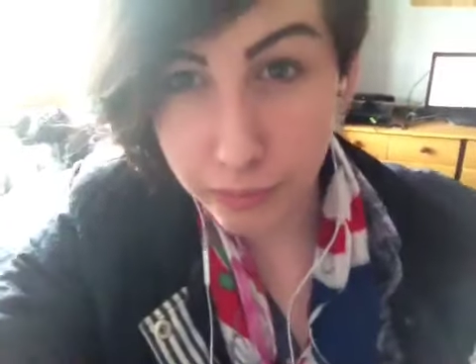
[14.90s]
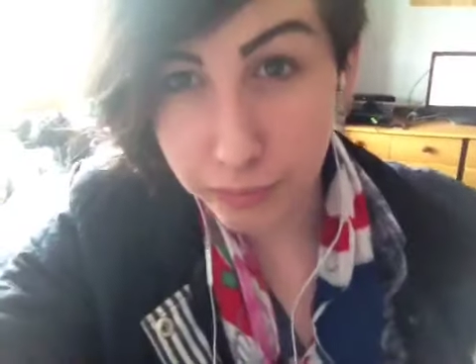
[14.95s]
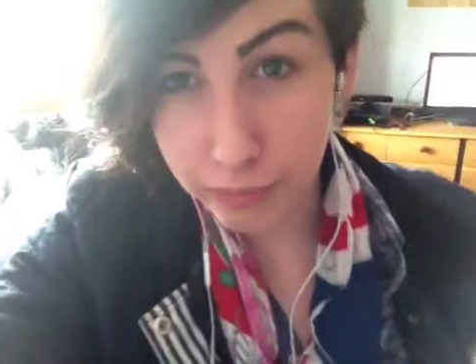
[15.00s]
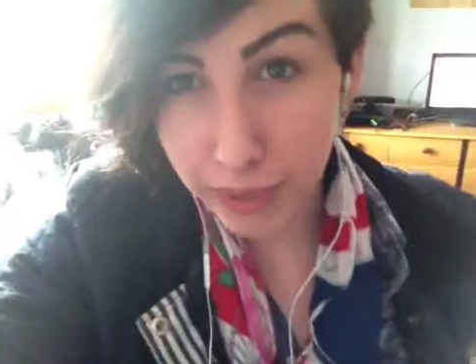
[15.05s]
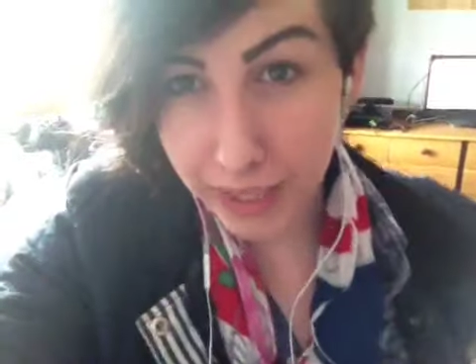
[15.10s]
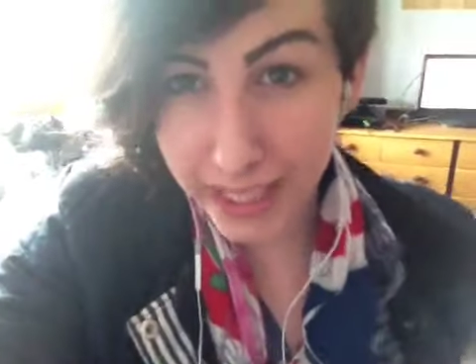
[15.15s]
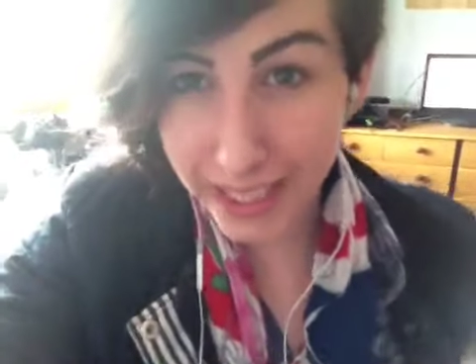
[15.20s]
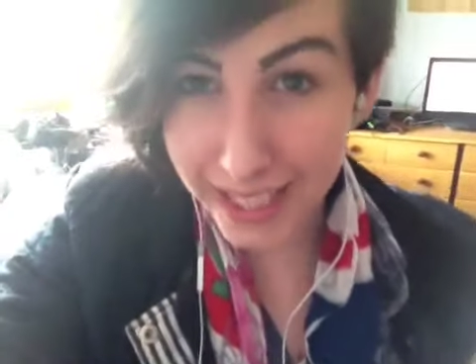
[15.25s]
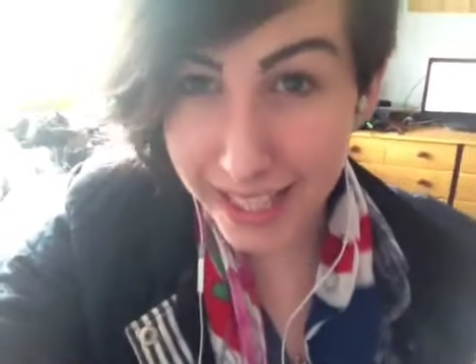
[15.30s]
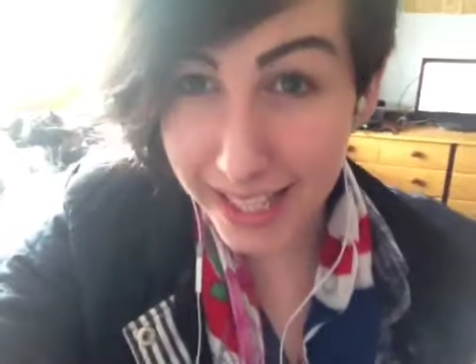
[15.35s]

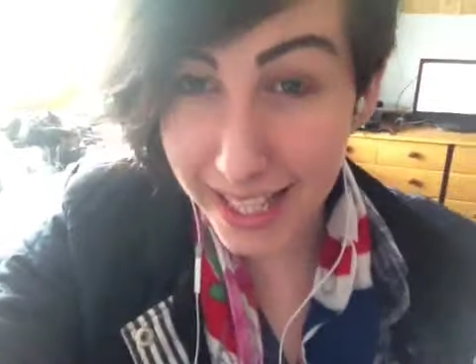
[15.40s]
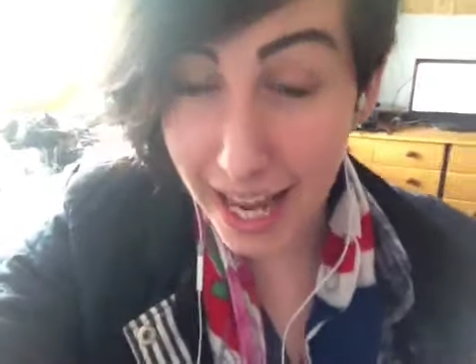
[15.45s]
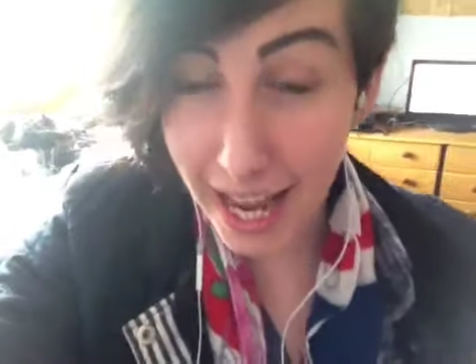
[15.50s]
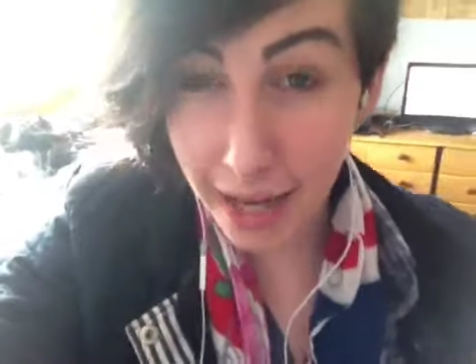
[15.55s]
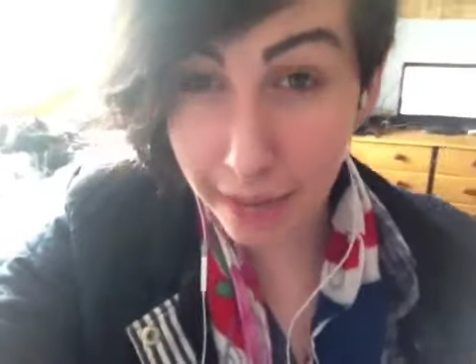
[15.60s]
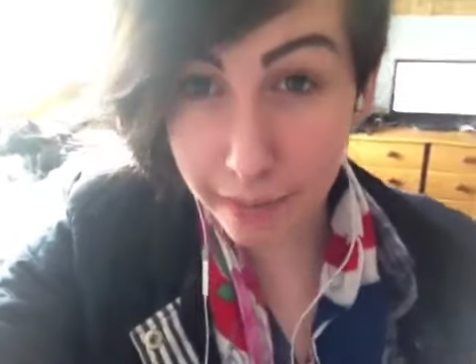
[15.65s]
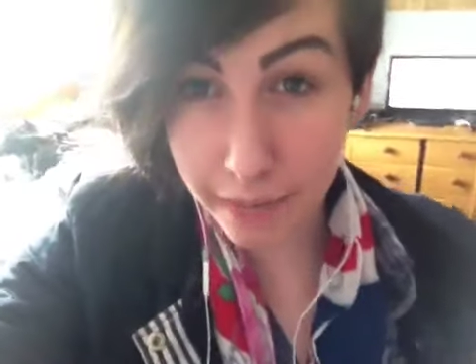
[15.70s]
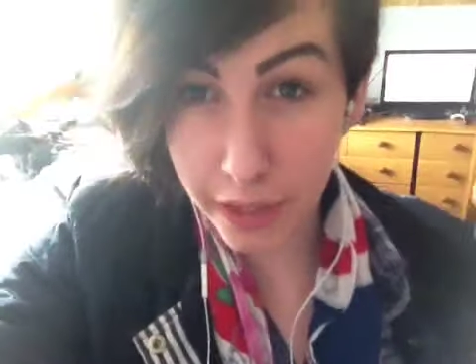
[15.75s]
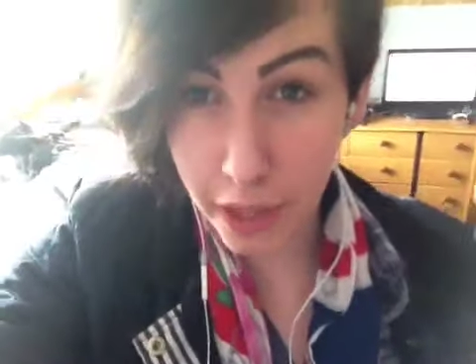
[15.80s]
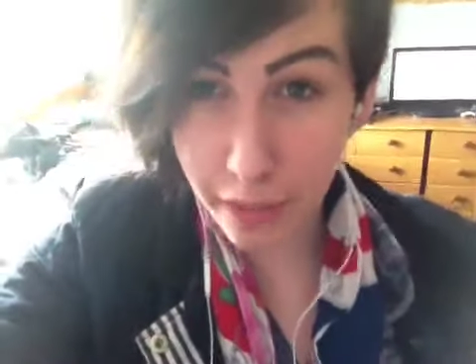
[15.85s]
because
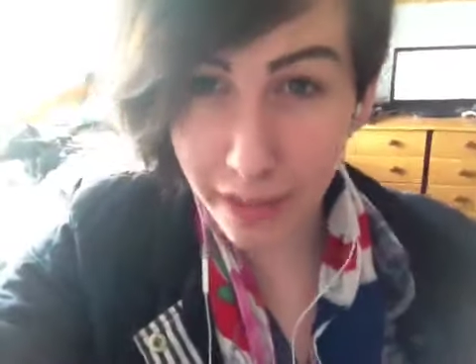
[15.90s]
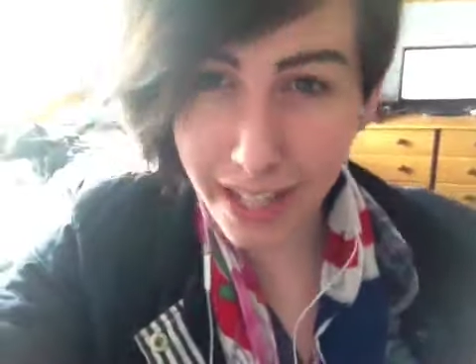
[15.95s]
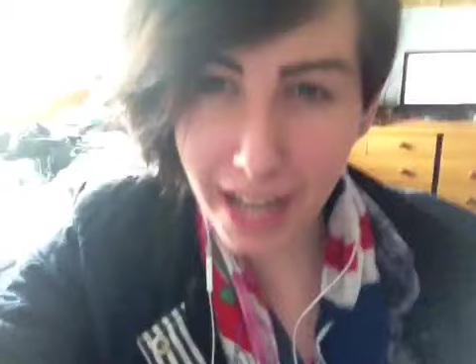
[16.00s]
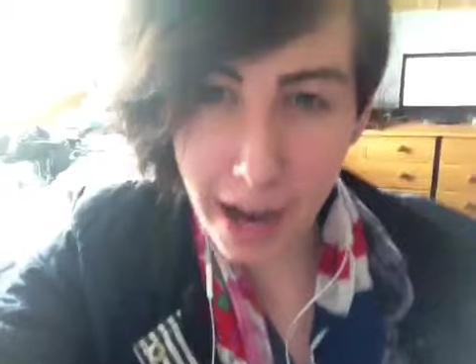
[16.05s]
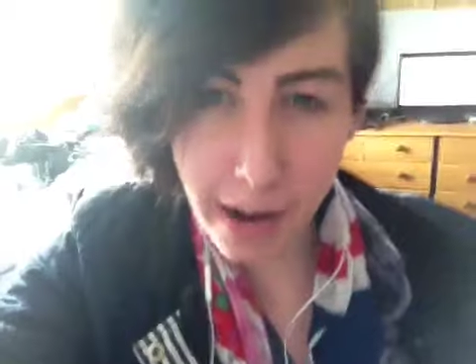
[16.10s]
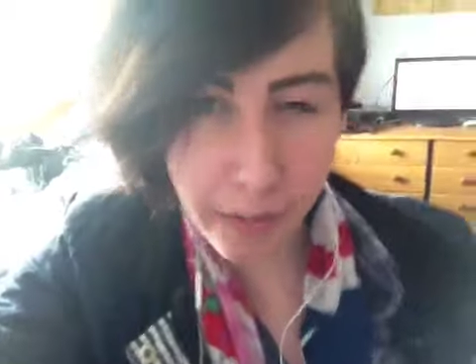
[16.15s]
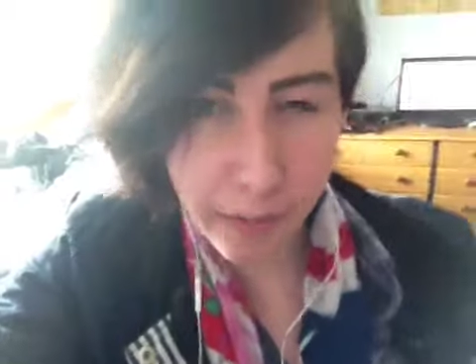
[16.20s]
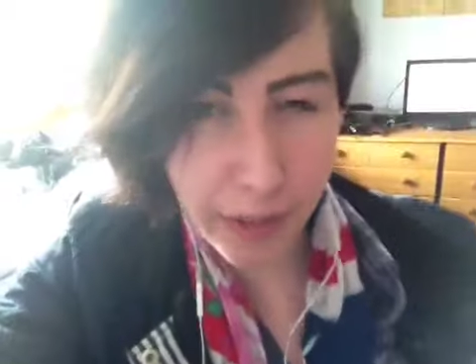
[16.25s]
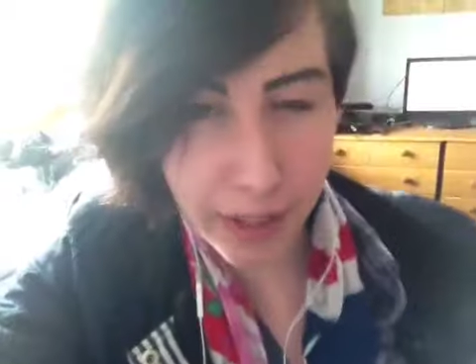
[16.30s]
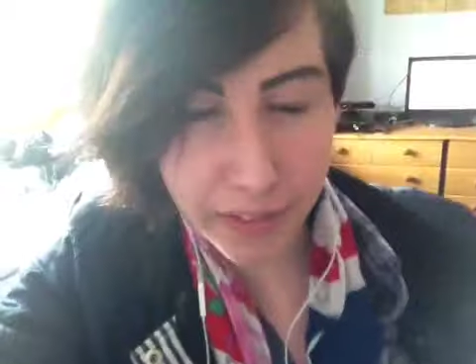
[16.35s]
I'm going
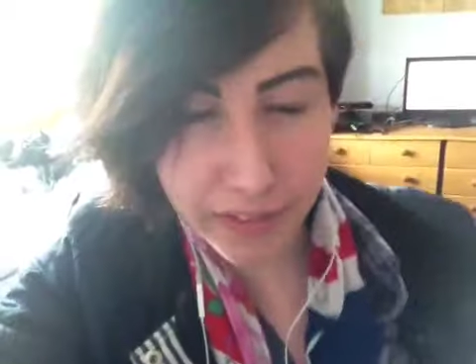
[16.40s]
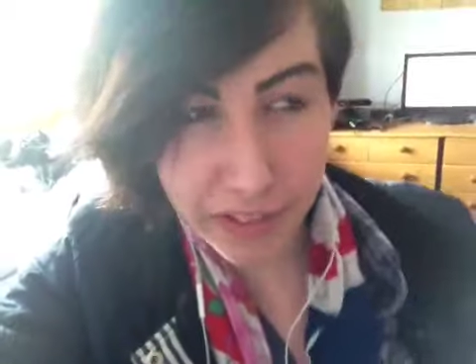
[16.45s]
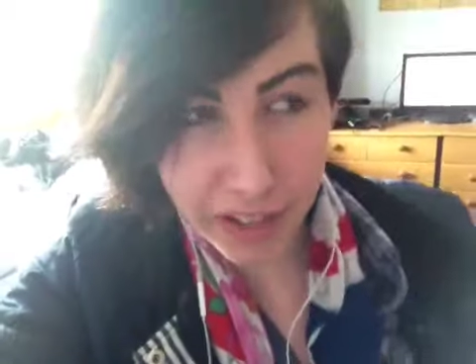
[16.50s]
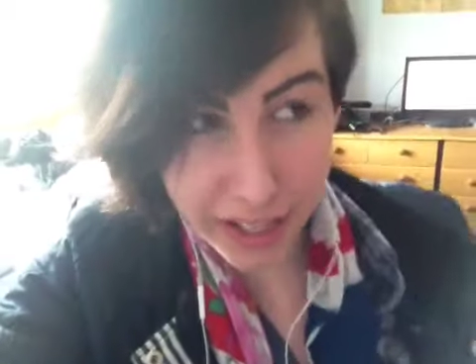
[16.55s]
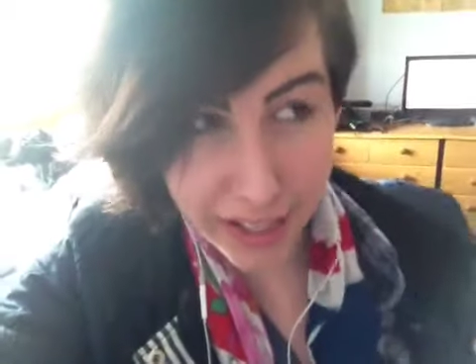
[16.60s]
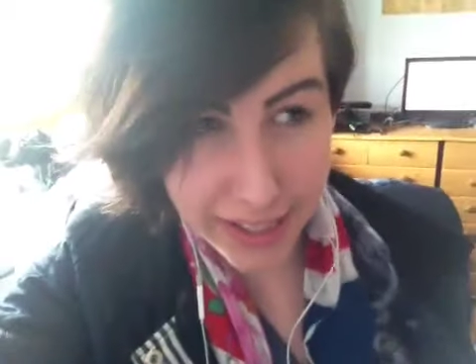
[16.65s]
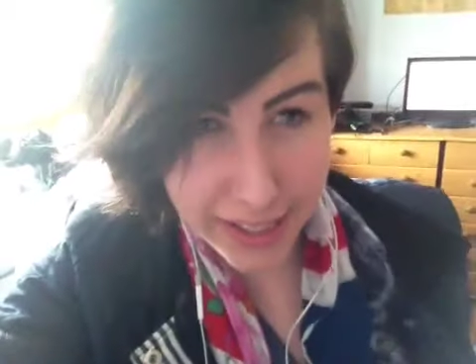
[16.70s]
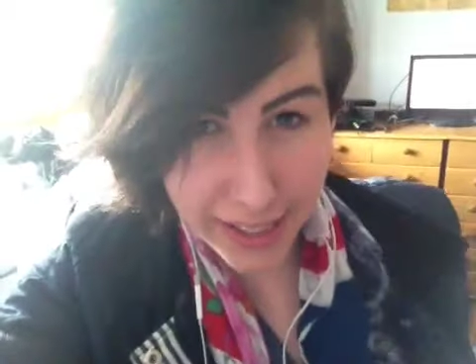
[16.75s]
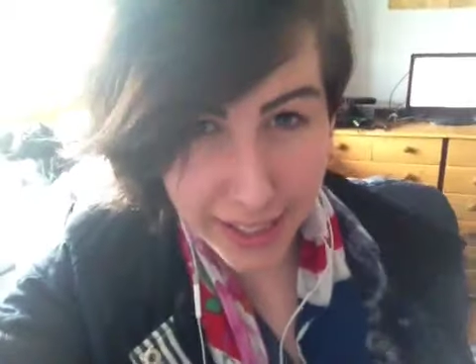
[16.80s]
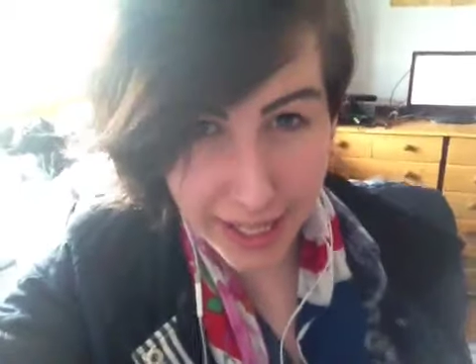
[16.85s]
out with my
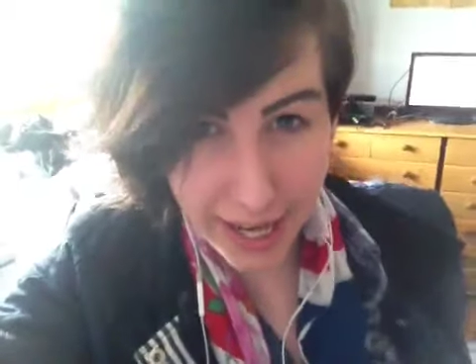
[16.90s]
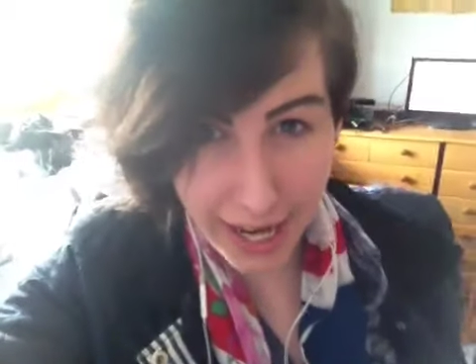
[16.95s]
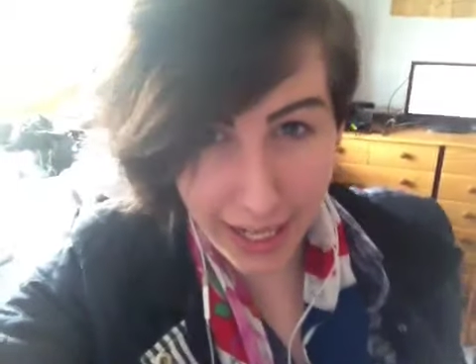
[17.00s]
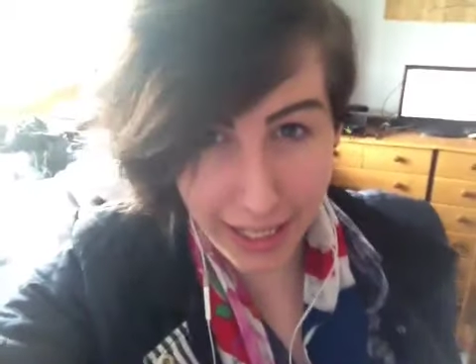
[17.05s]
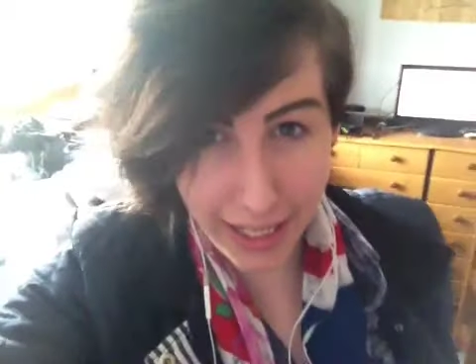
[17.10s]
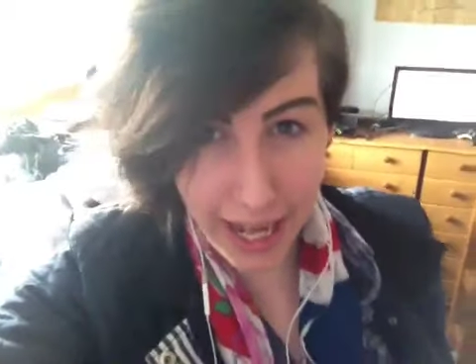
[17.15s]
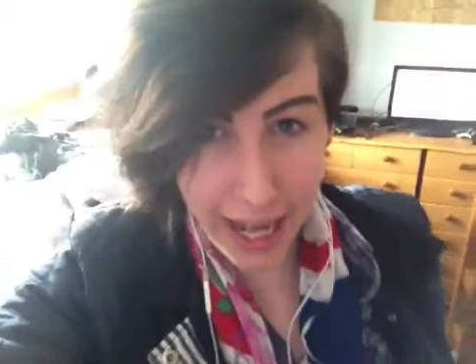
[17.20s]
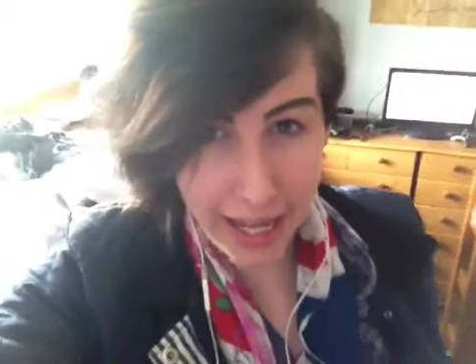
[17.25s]
friends tonight